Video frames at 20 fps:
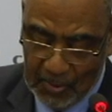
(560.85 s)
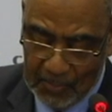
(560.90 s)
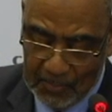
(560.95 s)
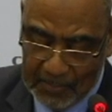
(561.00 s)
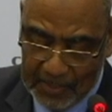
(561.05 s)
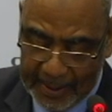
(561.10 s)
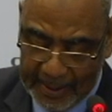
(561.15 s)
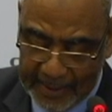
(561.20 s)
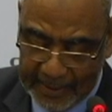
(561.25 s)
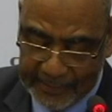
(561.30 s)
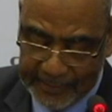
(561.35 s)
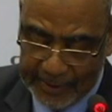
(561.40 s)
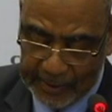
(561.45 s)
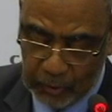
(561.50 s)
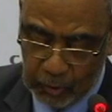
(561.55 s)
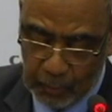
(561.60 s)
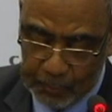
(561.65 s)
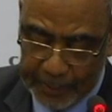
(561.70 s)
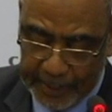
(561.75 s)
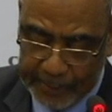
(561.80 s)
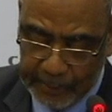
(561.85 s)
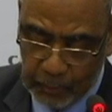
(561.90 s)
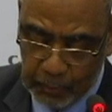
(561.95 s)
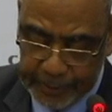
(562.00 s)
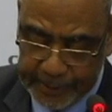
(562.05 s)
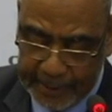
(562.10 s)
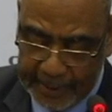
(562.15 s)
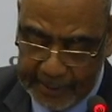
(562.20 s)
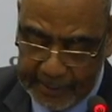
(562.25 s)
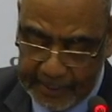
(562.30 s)
by the European
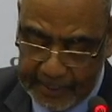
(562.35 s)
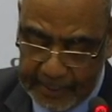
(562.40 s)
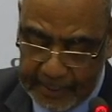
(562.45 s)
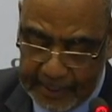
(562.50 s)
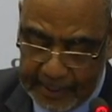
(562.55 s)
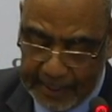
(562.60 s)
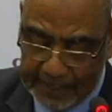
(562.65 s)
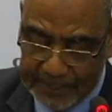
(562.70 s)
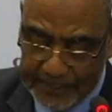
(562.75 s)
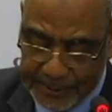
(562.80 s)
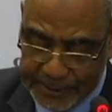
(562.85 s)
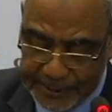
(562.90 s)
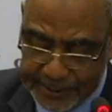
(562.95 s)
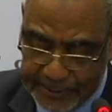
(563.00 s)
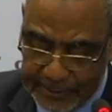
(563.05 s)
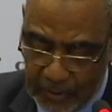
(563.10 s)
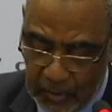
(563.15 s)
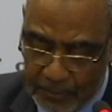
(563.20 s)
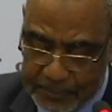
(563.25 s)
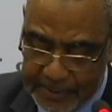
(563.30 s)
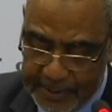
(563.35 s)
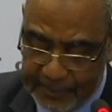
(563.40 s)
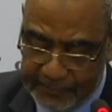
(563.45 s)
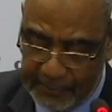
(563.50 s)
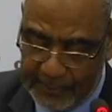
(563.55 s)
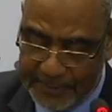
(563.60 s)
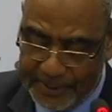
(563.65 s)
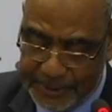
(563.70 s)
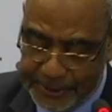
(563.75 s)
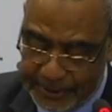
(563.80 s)
Union Commission
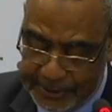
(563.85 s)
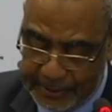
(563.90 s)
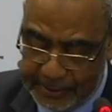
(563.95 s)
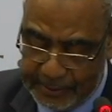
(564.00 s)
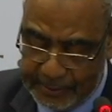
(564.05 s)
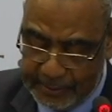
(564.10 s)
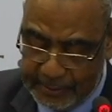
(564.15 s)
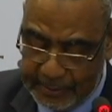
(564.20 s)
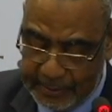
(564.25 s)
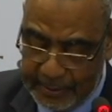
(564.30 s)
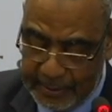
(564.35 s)
Observer Mission,